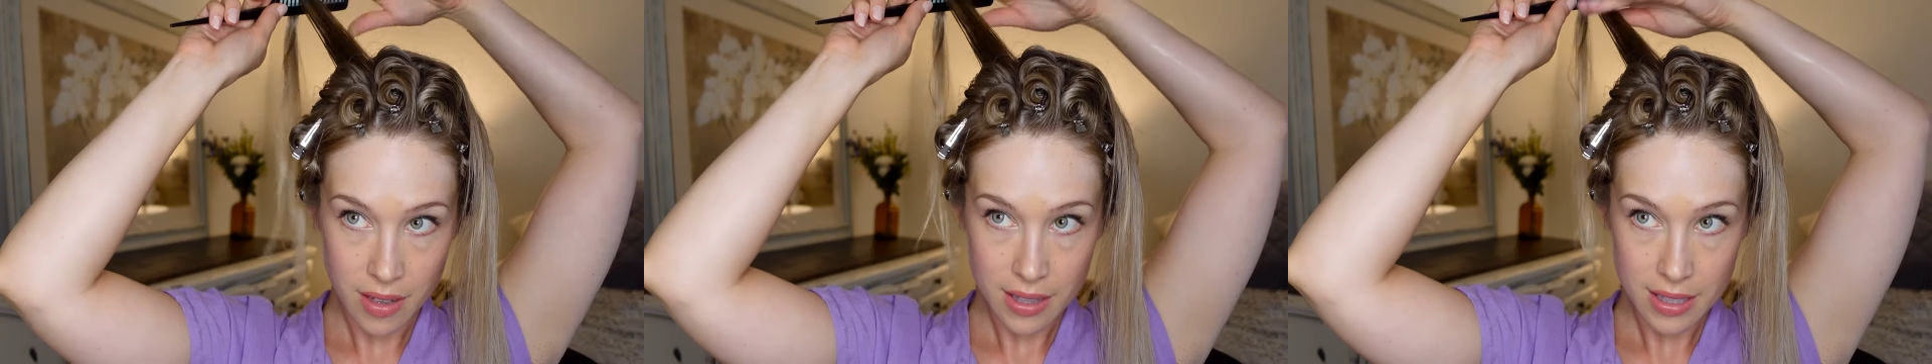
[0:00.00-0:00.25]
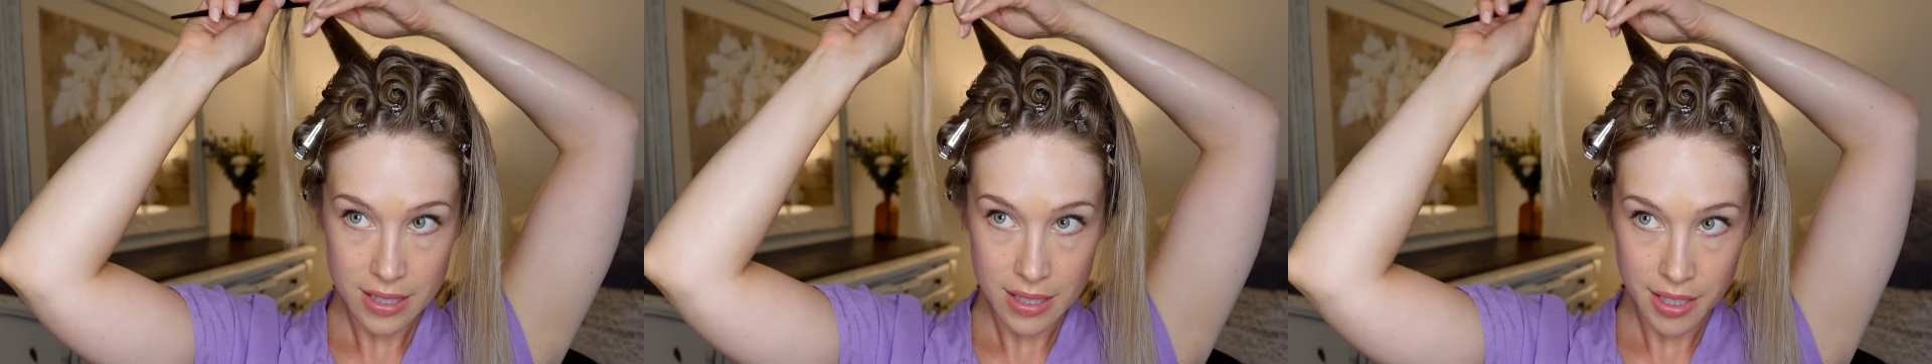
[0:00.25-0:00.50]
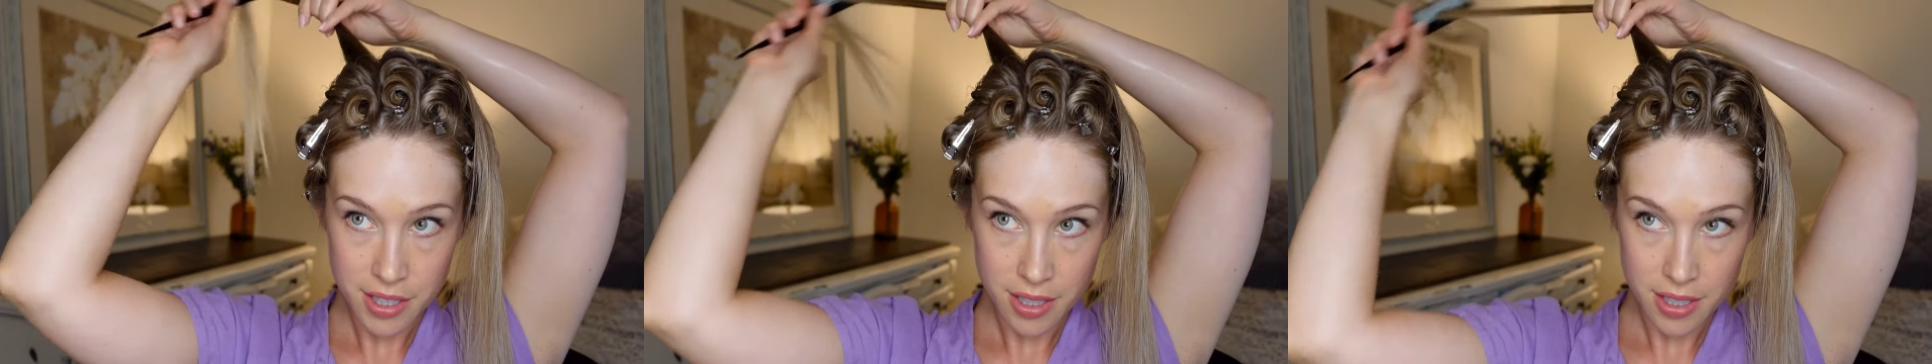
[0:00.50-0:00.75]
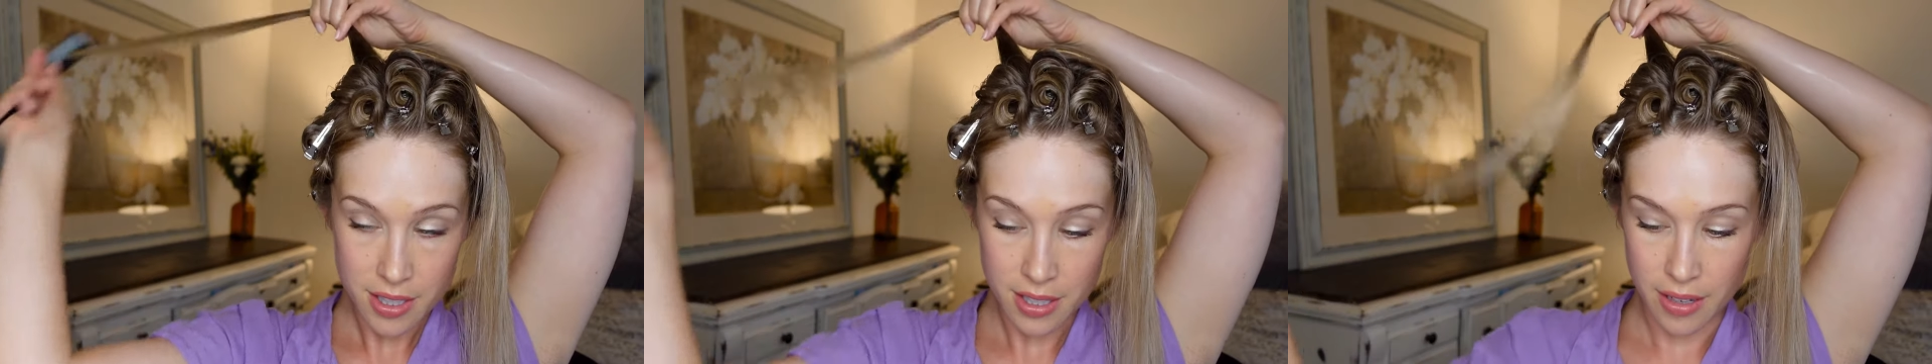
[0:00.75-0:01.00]
The section I
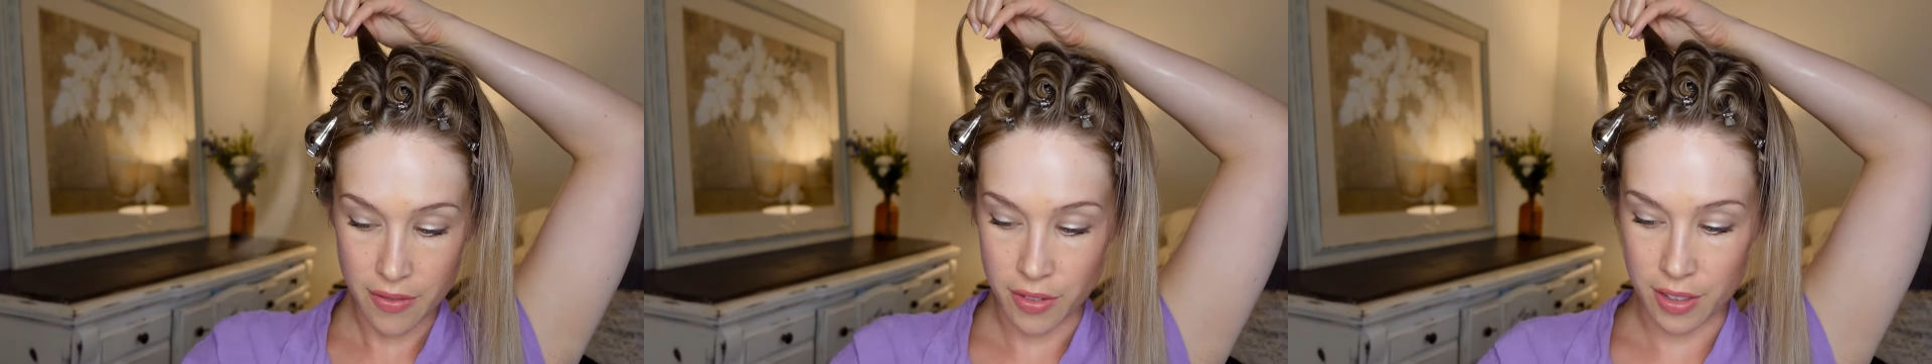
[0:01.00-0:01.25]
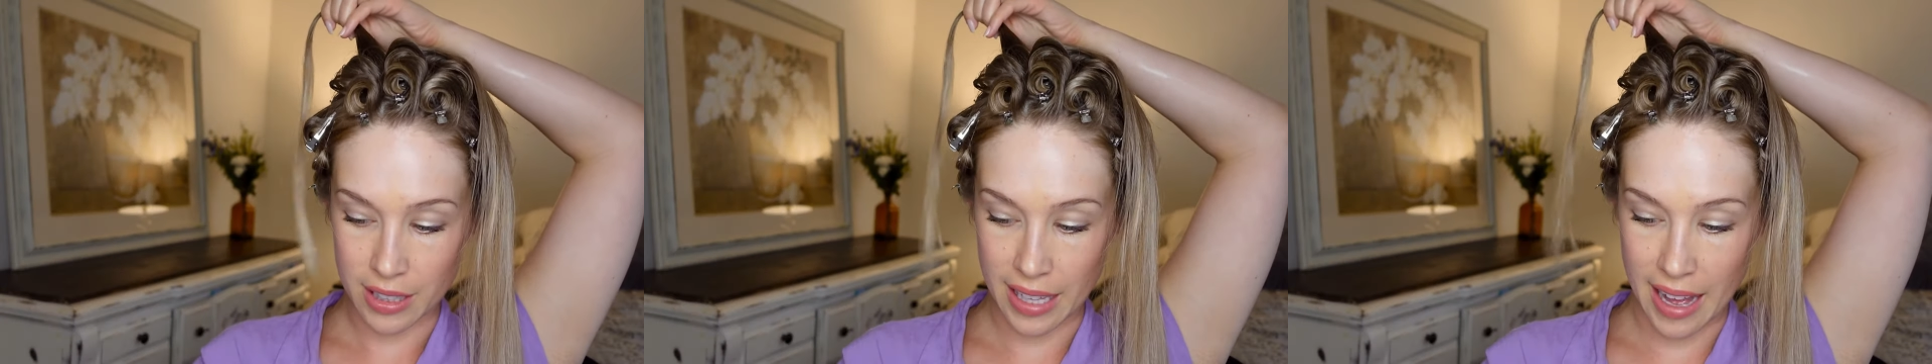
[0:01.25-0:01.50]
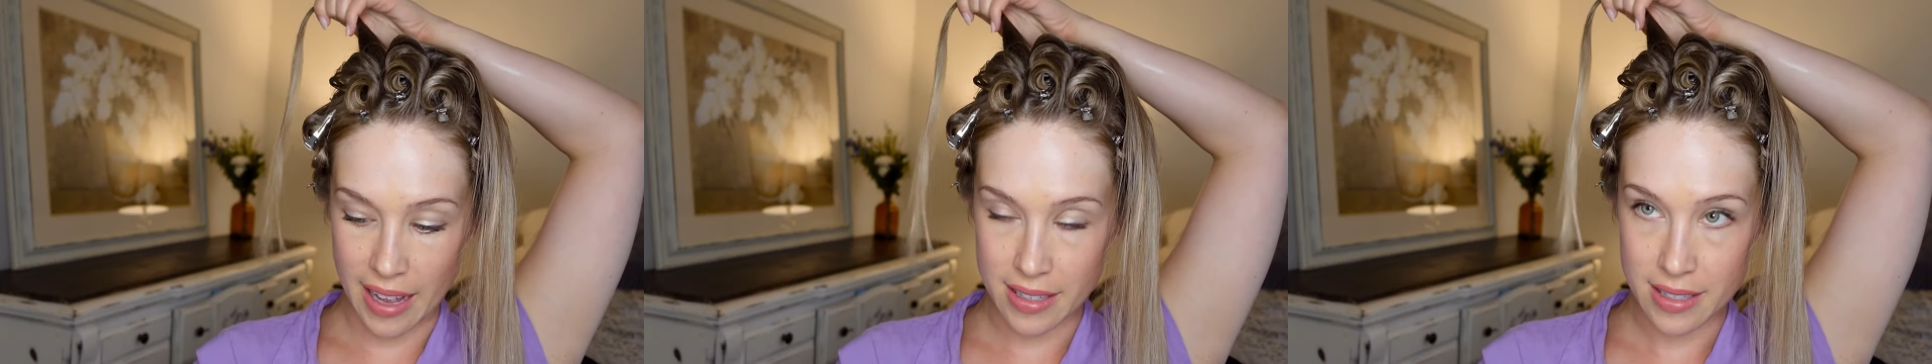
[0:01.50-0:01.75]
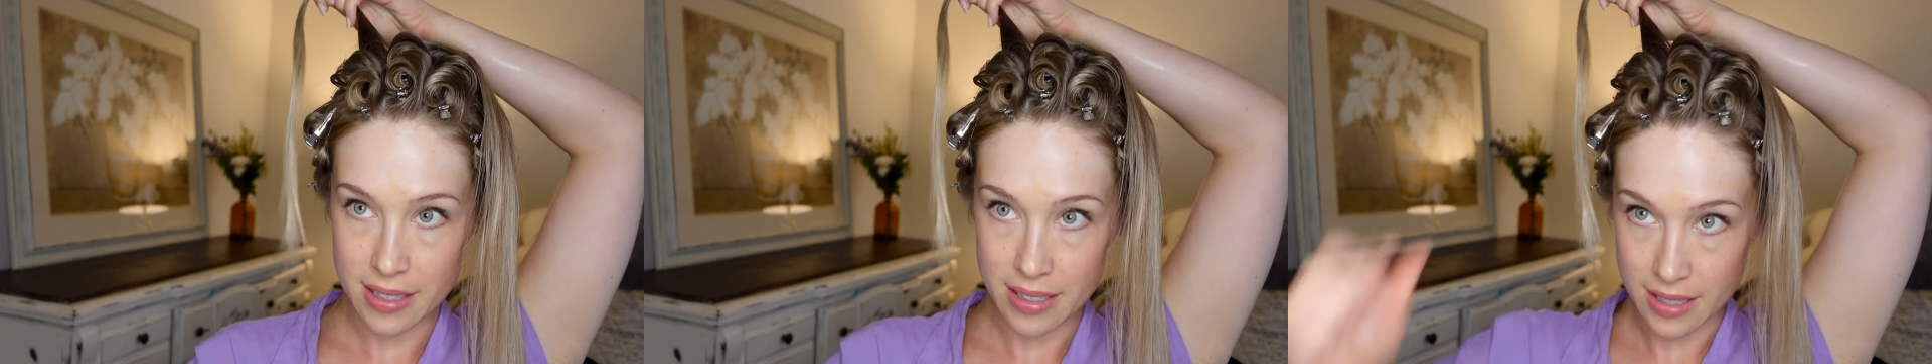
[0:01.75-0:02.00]
saved for last
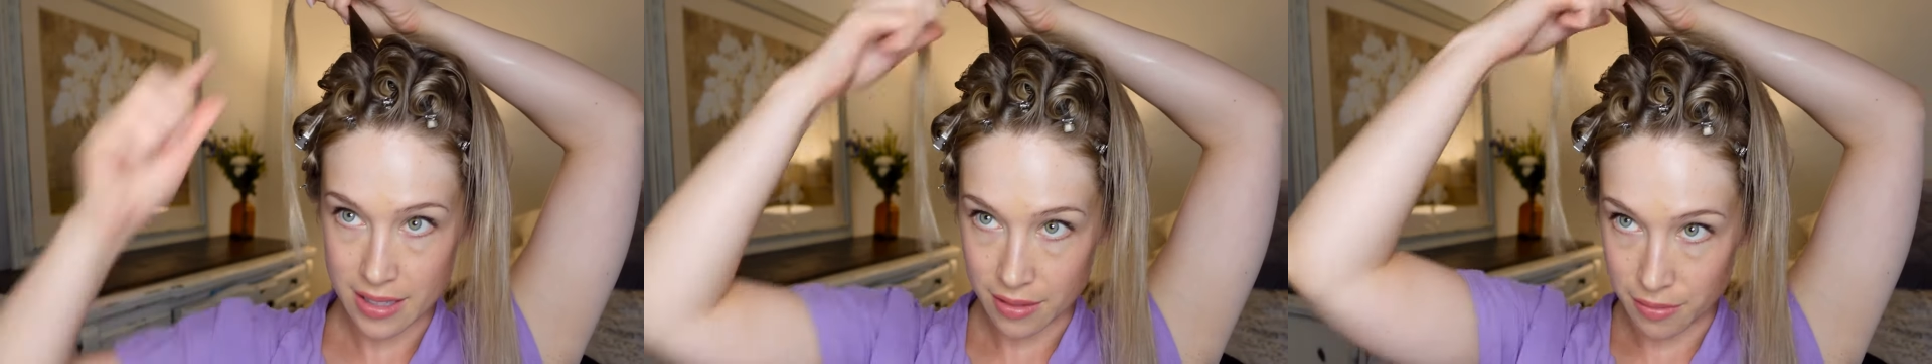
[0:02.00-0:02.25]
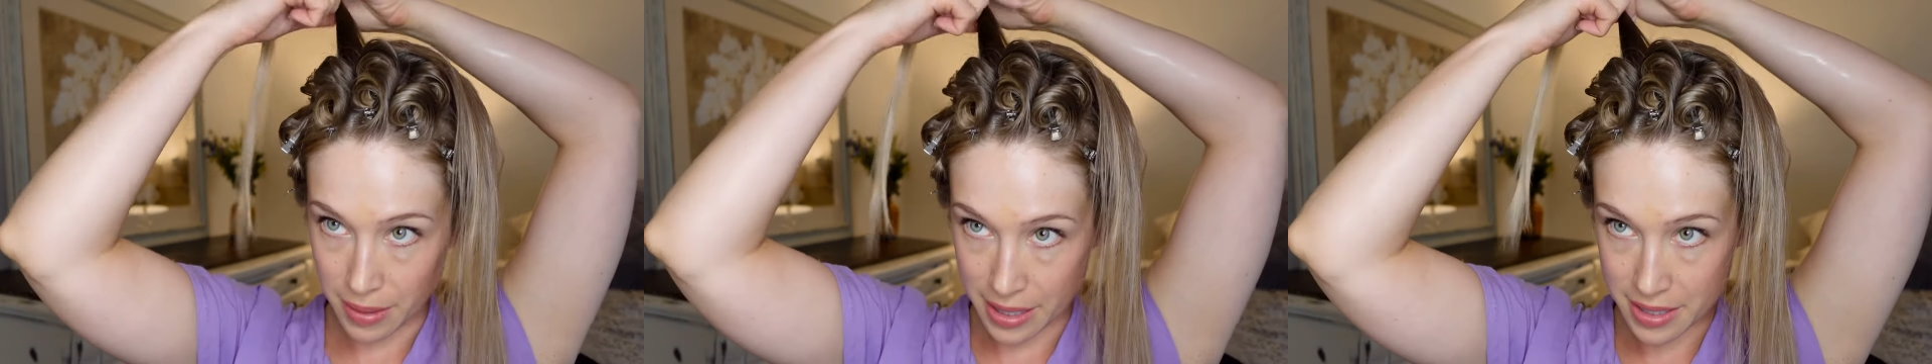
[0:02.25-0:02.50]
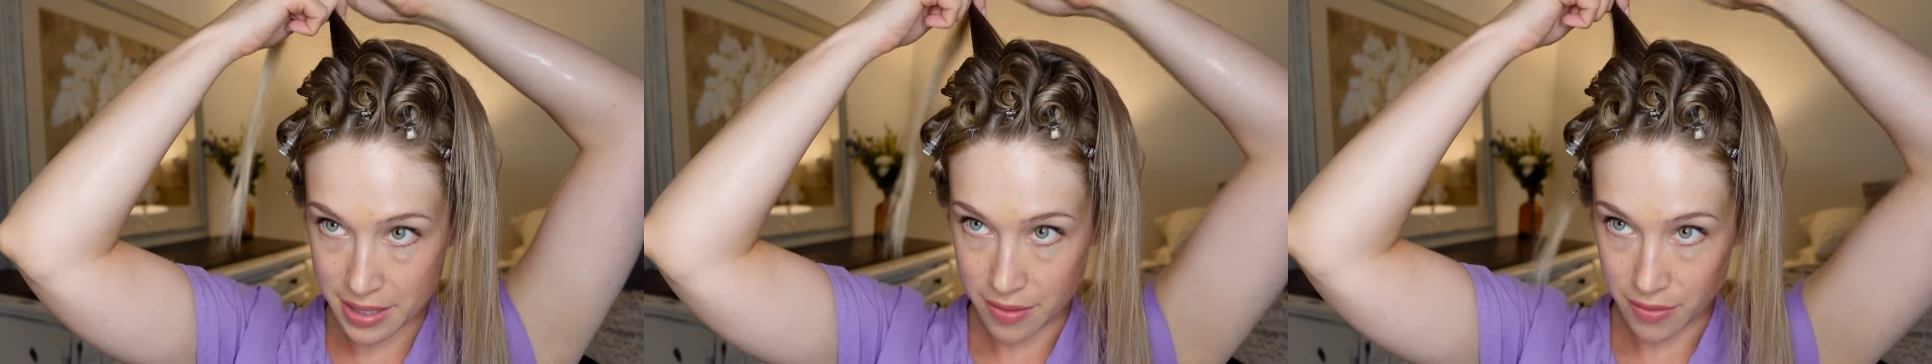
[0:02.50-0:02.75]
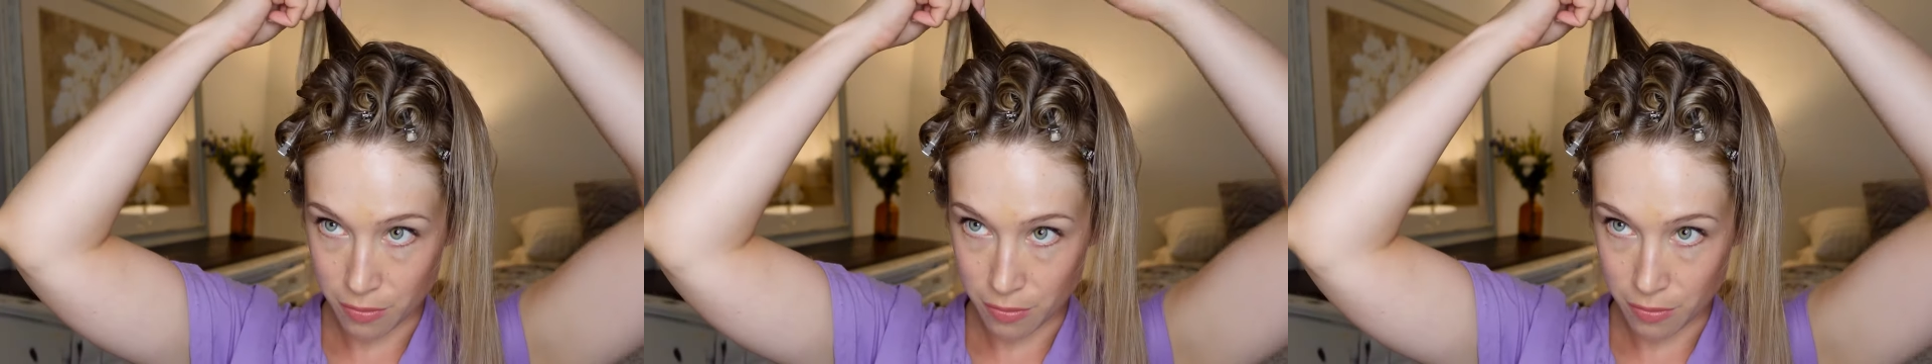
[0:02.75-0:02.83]
is the rest of